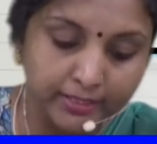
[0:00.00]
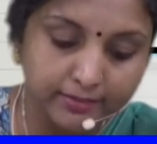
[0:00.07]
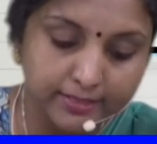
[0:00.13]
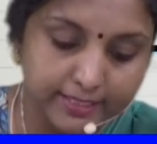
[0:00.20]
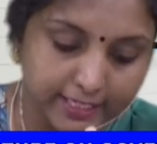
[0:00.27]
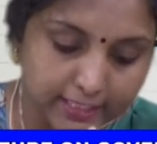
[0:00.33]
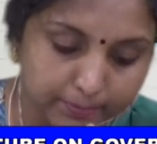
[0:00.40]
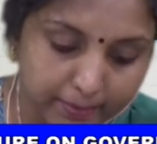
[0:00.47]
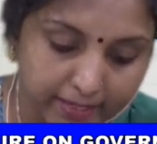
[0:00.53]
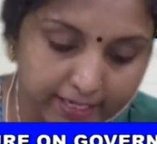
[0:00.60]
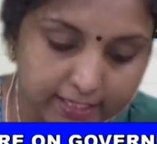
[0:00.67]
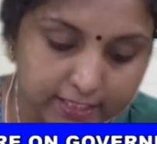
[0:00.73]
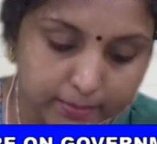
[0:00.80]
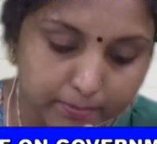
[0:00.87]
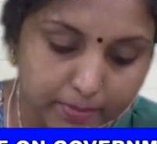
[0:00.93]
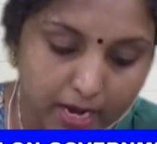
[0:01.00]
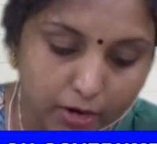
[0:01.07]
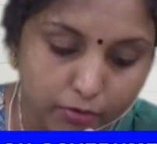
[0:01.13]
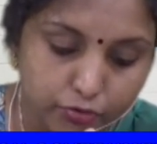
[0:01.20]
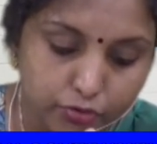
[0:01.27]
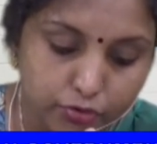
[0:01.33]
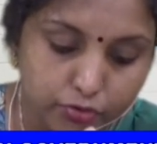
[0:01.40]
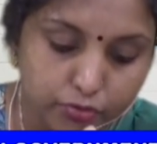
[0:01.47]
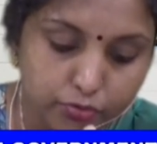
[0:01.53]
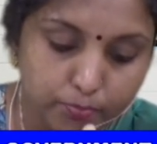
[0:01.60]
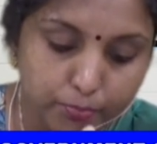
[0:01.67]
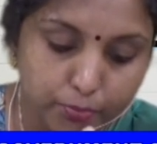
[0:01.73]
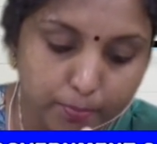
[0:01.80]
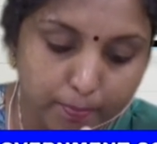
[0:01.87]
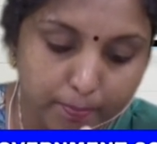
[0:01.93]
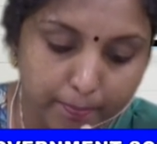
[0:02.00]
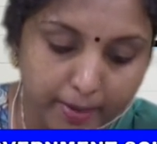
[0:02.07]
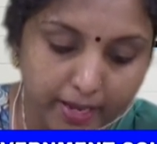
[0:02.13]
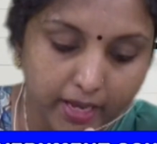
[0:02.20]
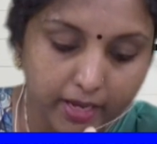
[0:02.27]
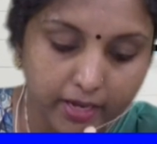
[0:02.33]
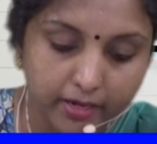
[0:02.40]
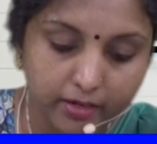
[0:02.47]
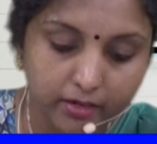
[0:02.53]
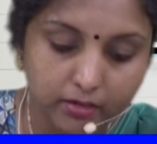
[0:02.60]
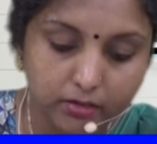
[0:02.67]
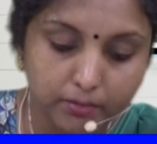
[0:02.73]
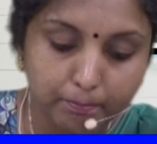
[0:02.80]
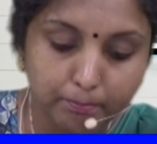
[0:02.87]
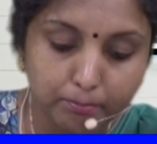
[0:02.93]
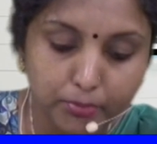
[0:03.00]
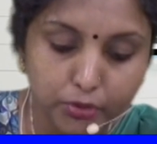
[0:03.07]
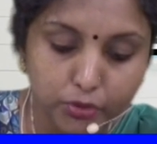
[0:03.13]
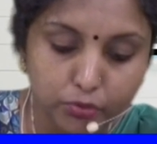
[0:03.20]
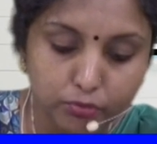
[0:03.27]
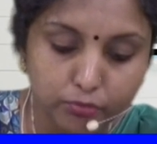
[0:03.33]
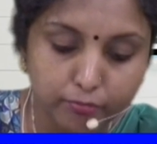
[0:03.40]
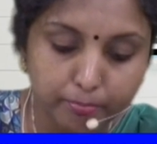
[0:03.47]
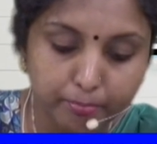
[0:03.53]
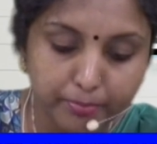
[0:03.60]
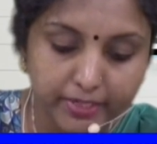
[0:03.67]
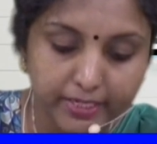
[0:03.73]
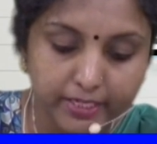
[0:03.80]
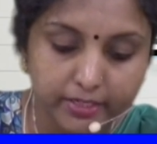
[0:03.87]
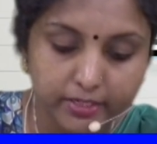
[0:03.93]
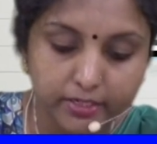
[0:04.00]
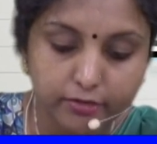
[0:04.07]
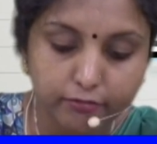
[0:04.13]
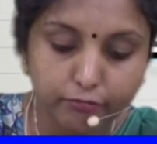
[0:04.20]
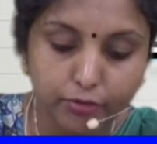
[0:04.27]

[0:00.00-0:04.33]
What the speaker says: This explains about to prepare a blueprint